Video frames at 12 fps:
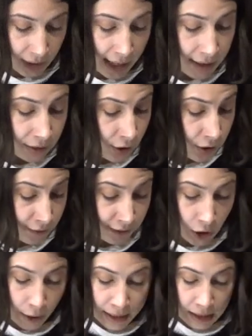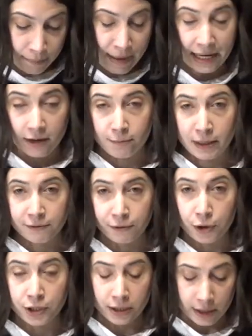And though the phenomena may have been
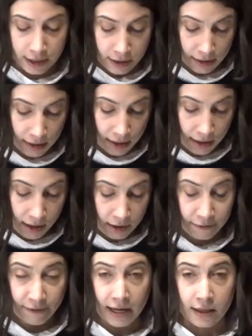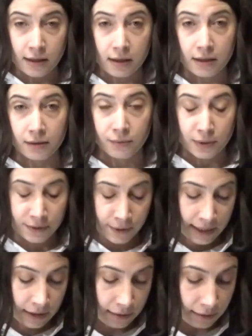fraudulent, the faith in it was
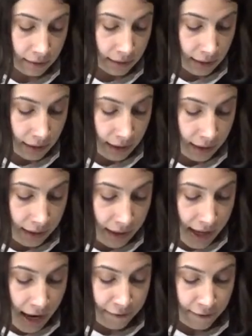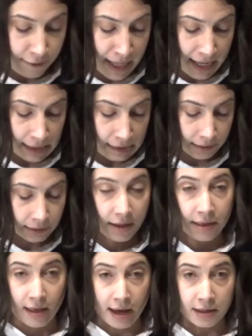real. And for me,
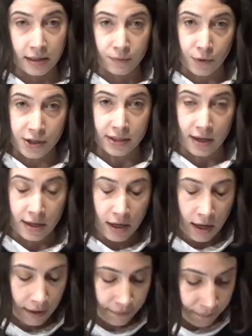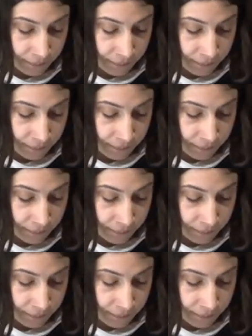that is worth studying.